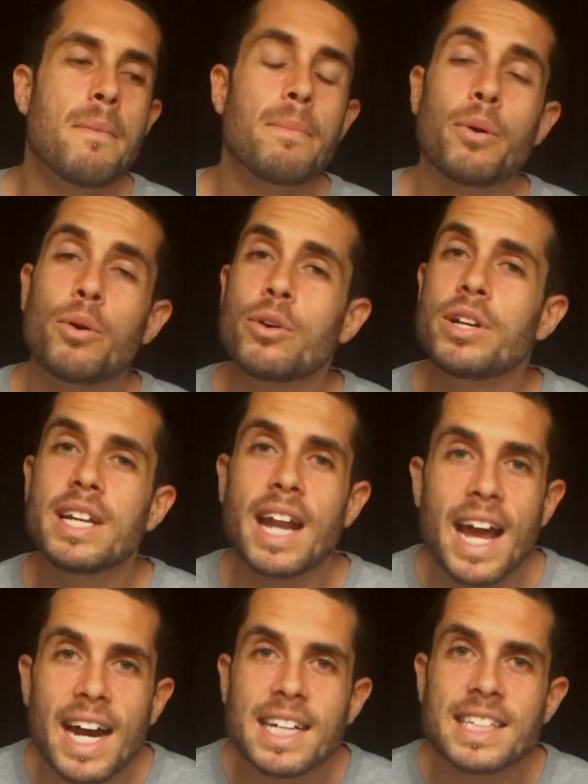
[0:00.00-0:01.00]
put it
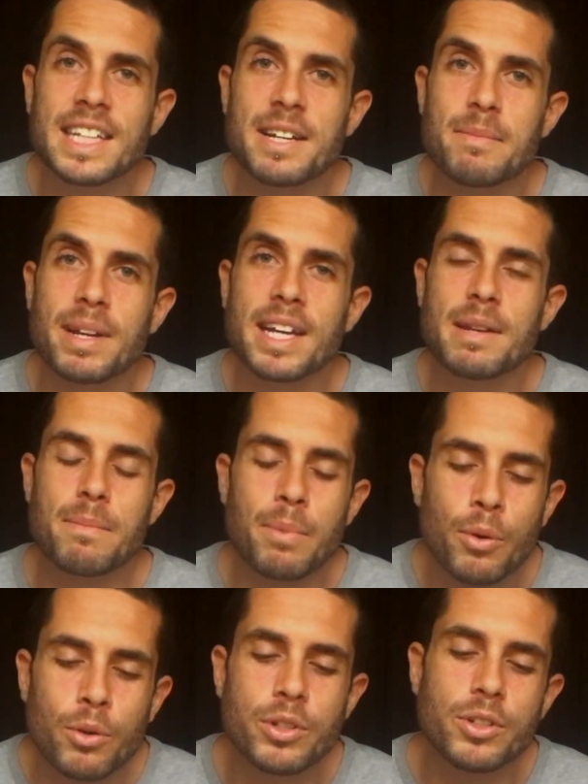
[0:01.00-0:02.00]
out there, man.
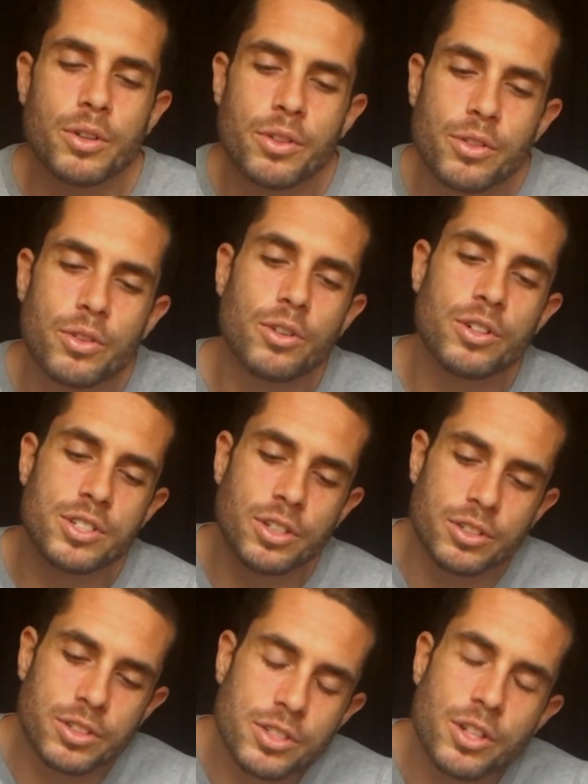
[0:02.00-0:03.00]
Put your thoughts
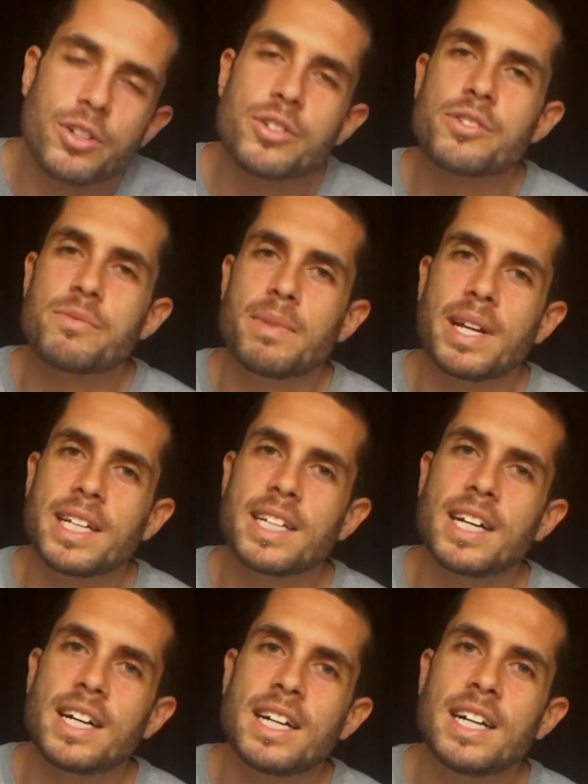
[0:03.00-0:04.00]
on social
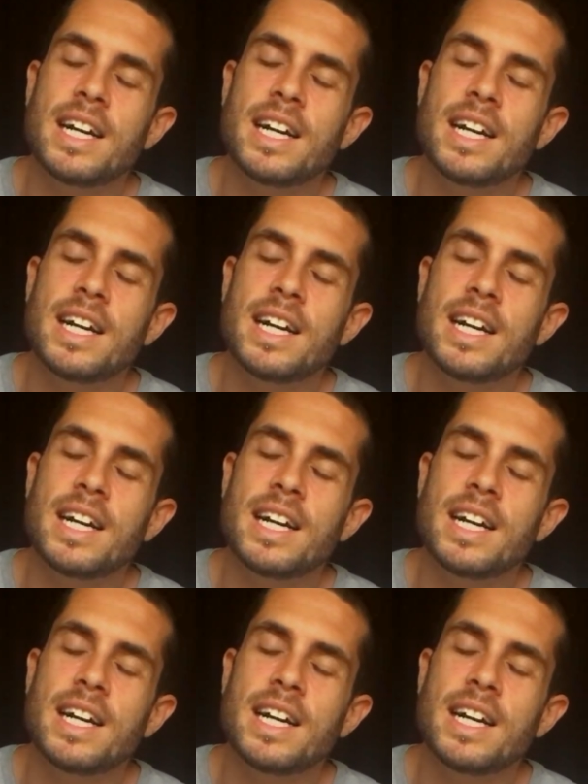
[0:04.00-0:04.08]
media,